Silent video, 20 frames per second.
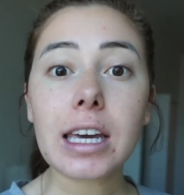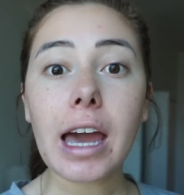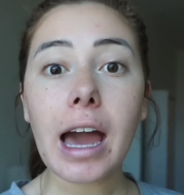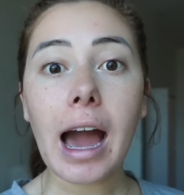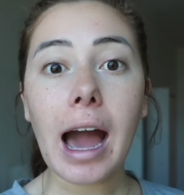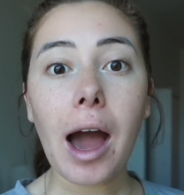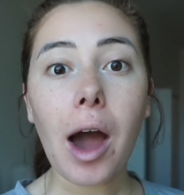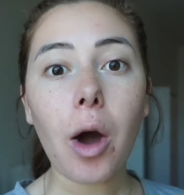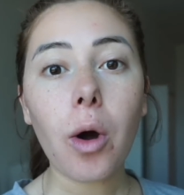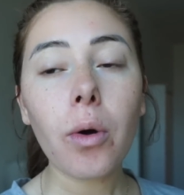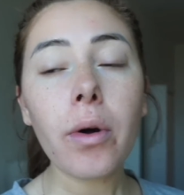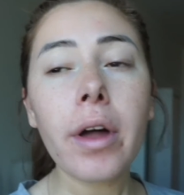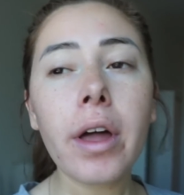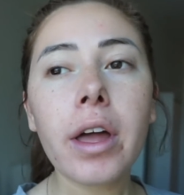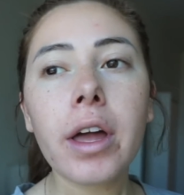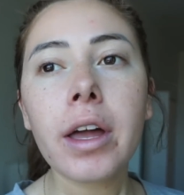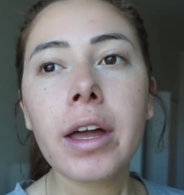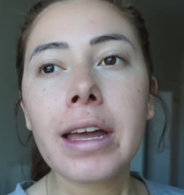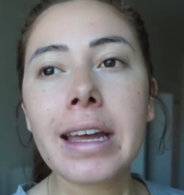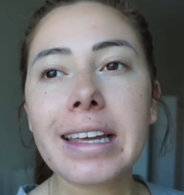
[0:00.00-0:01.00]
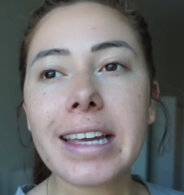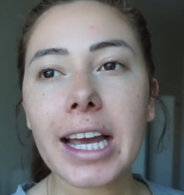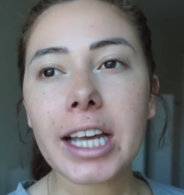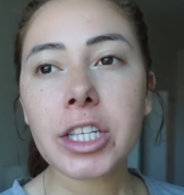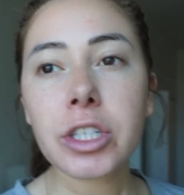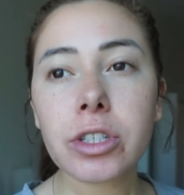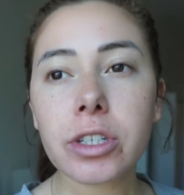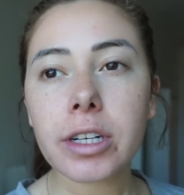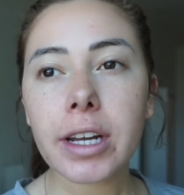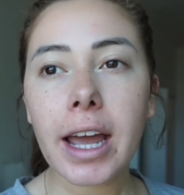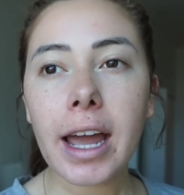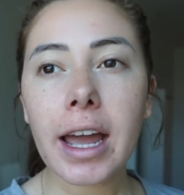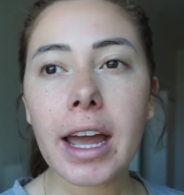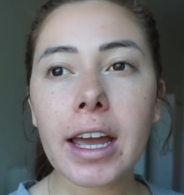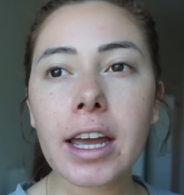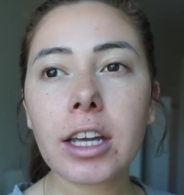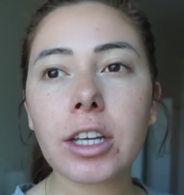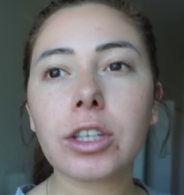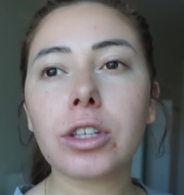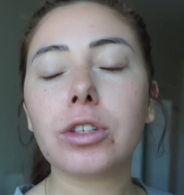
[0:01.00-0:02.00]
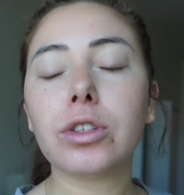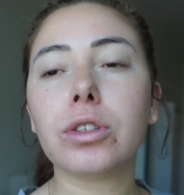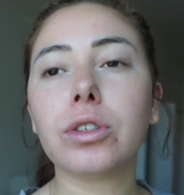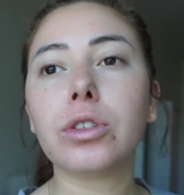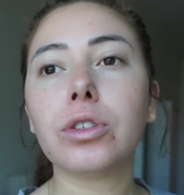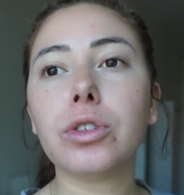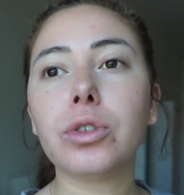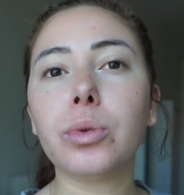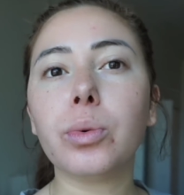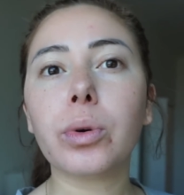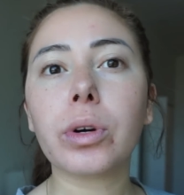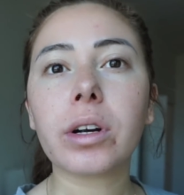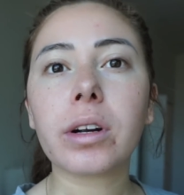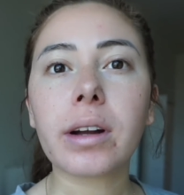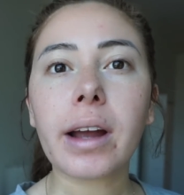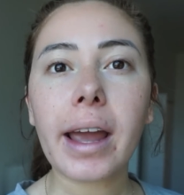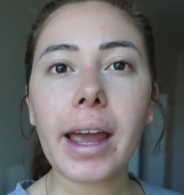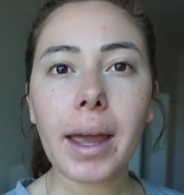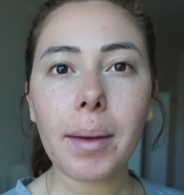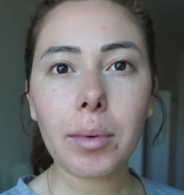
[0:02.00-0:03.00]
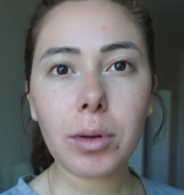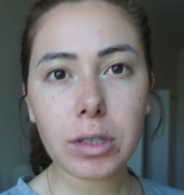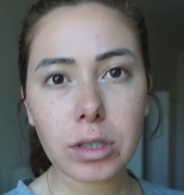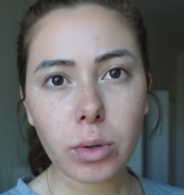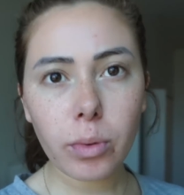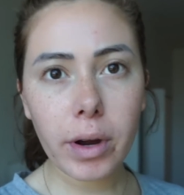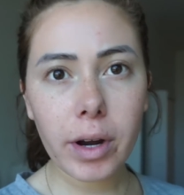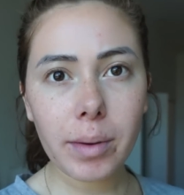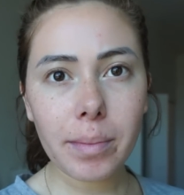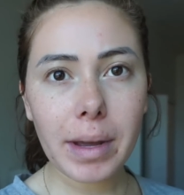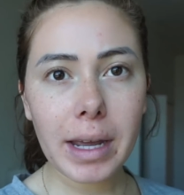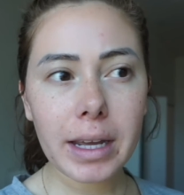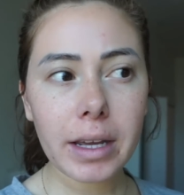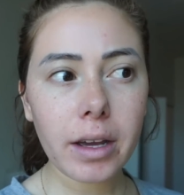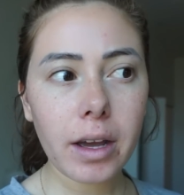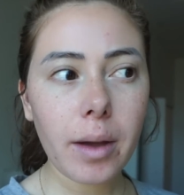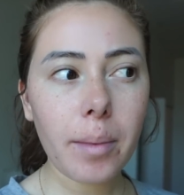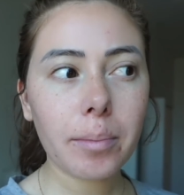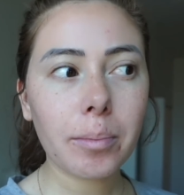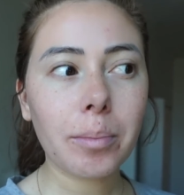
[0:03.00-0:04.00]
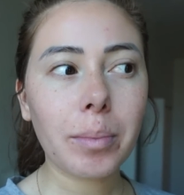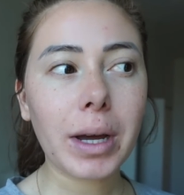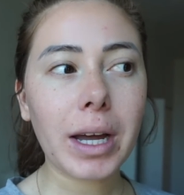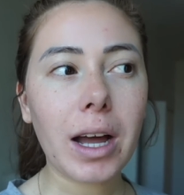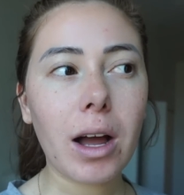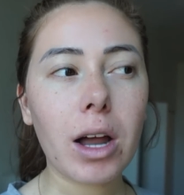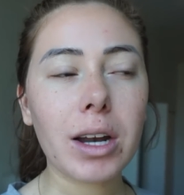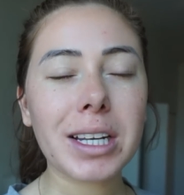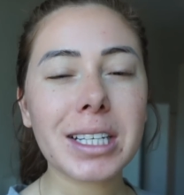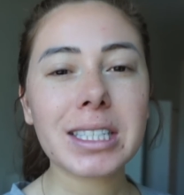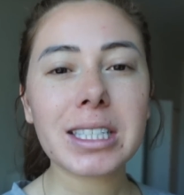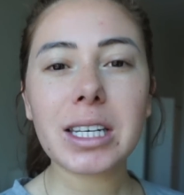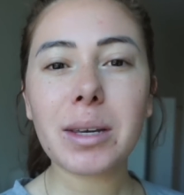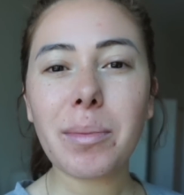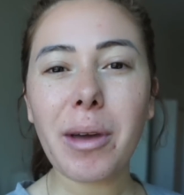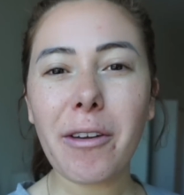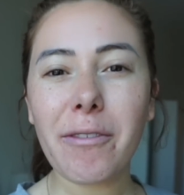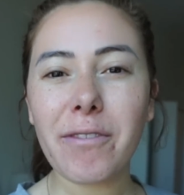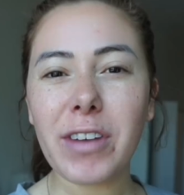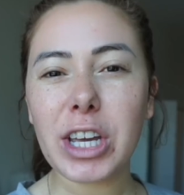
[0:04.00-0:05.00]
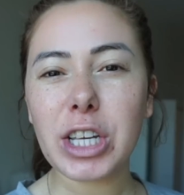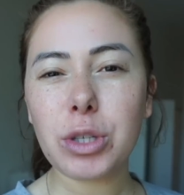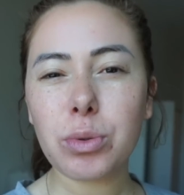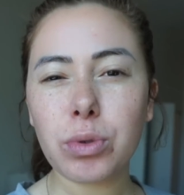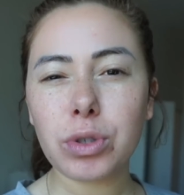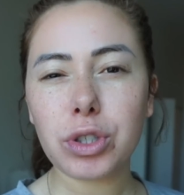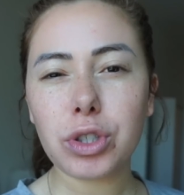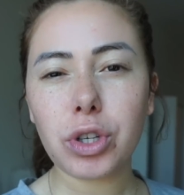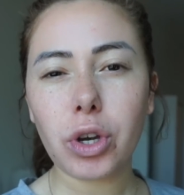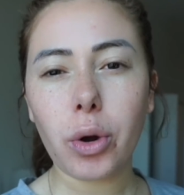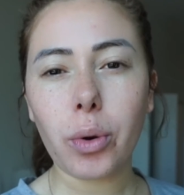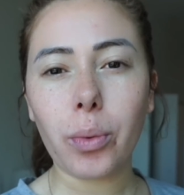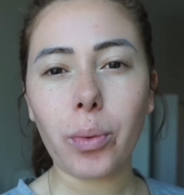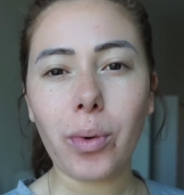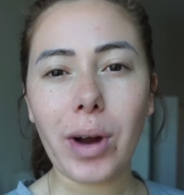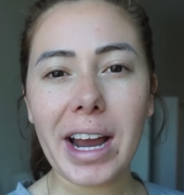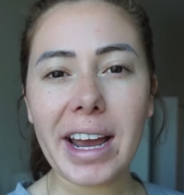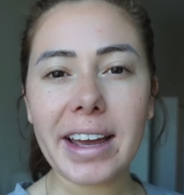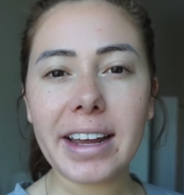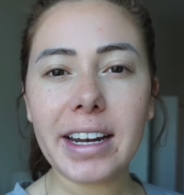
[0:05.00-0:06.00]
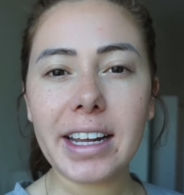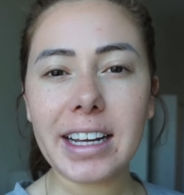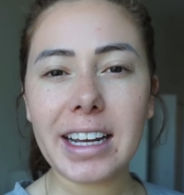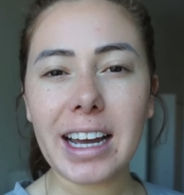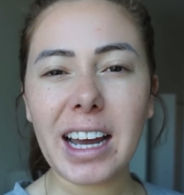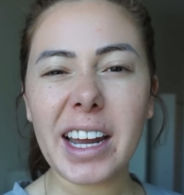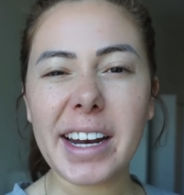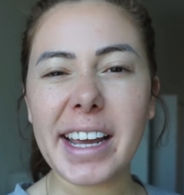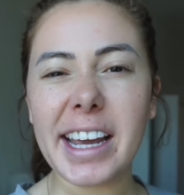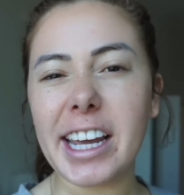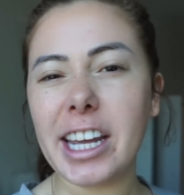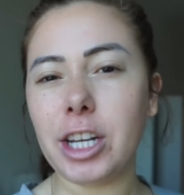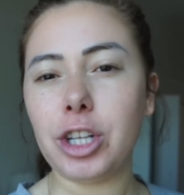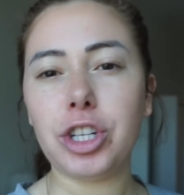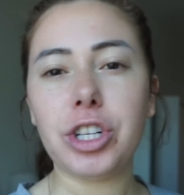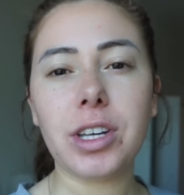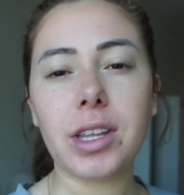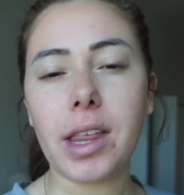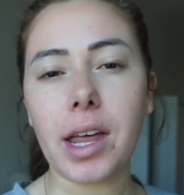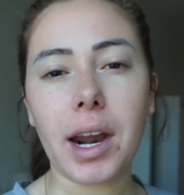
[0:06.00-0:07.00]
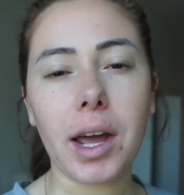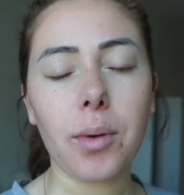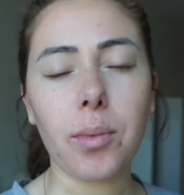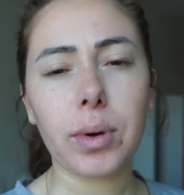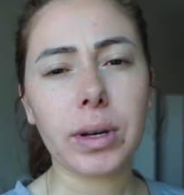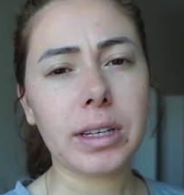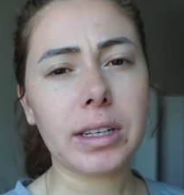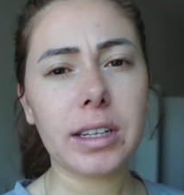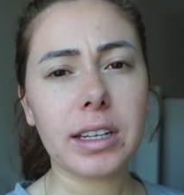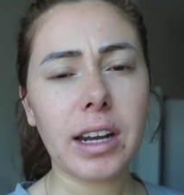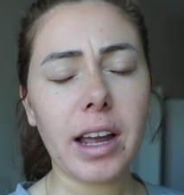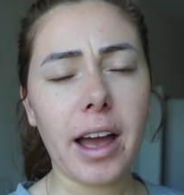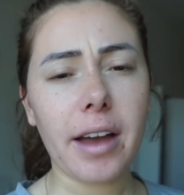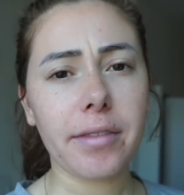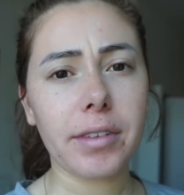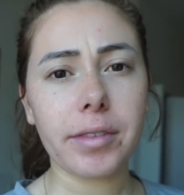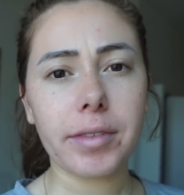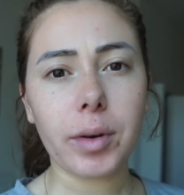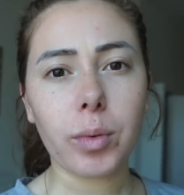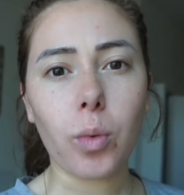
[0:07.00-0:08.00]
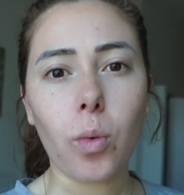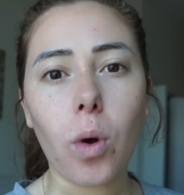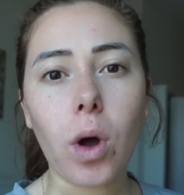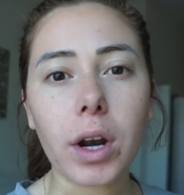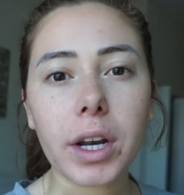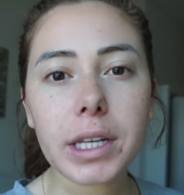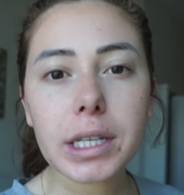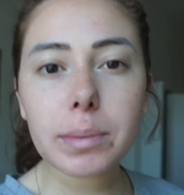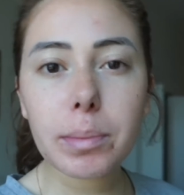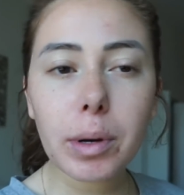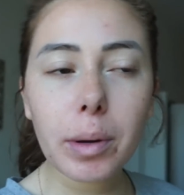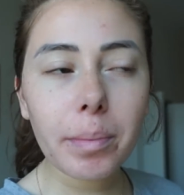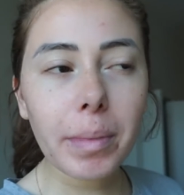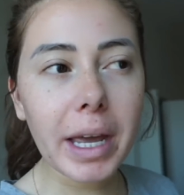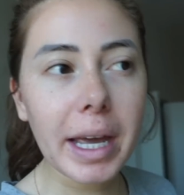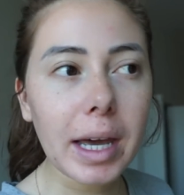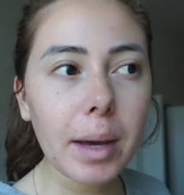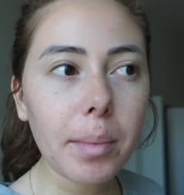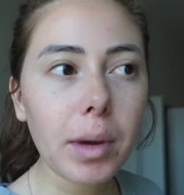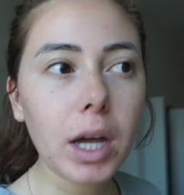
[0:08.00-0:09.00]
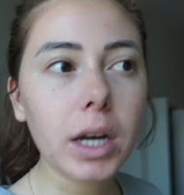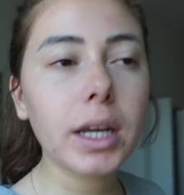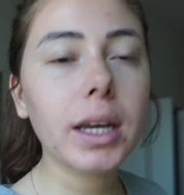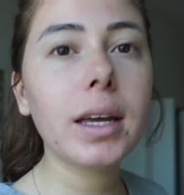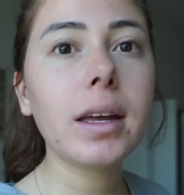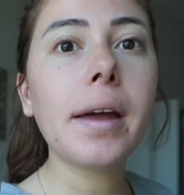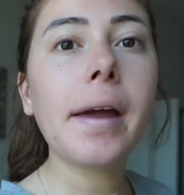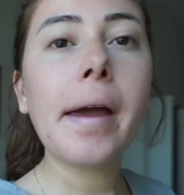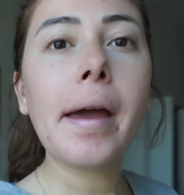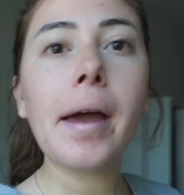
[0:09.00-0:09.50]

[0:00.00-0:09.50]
how. Yesterday you were able to wear makeup, but honestly my face was so red and kind of itchy that I wouldn't have even wanted to put makeup on it.